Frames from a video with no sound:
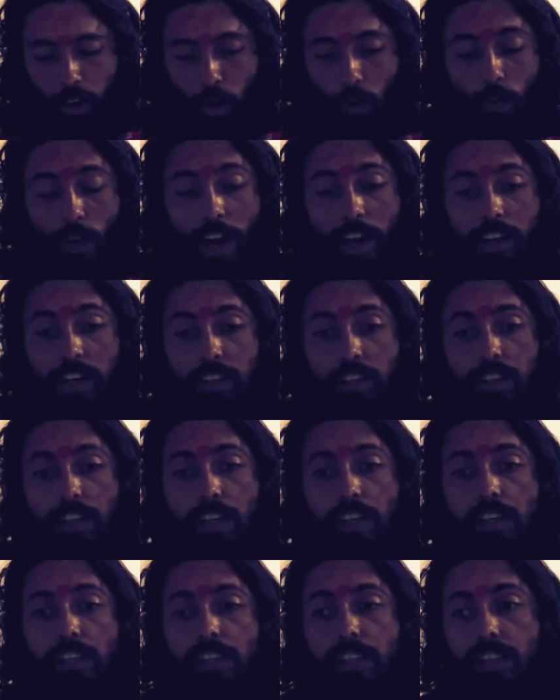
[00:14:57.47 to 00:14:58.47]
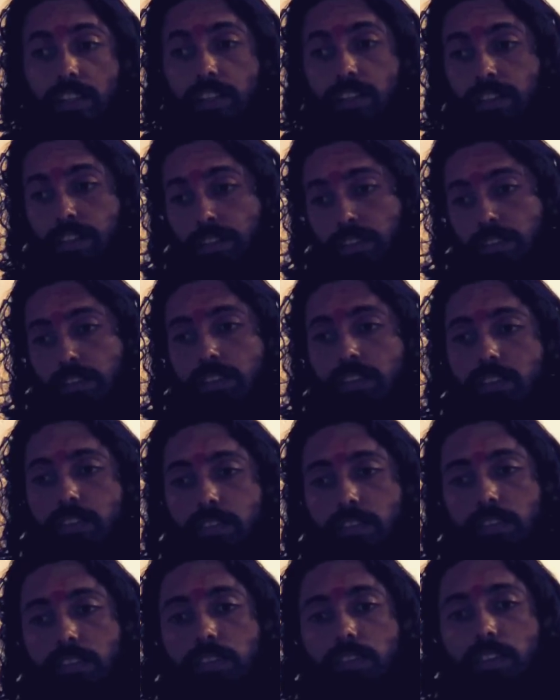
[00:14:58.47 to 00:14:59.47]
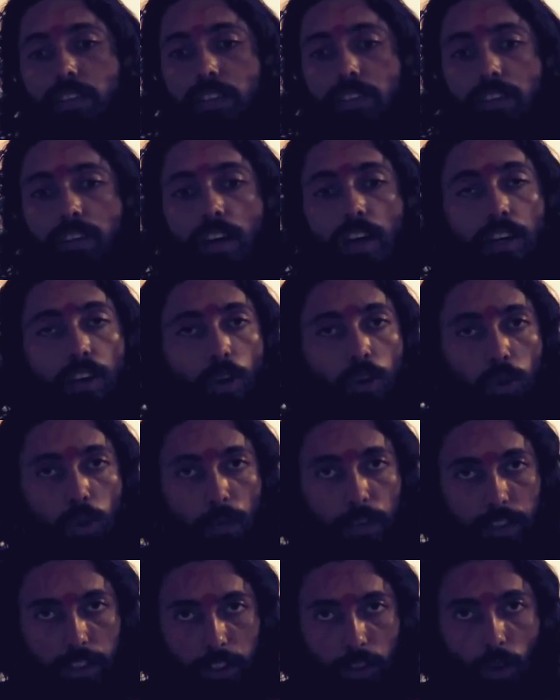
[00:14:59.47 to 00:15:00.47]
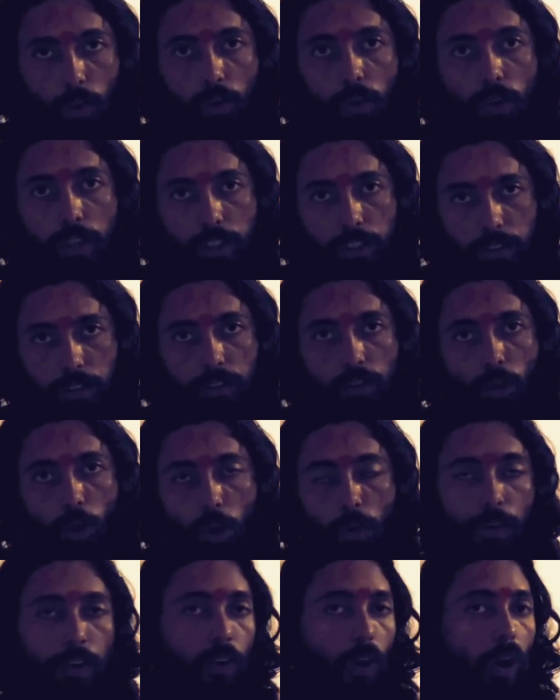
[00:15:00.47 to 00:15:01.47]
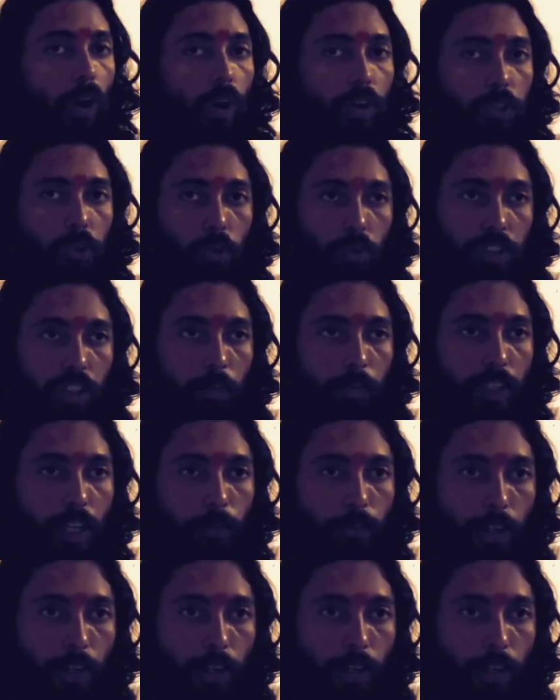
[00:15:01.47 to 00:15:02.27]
While there is a controversy ongoing over all social media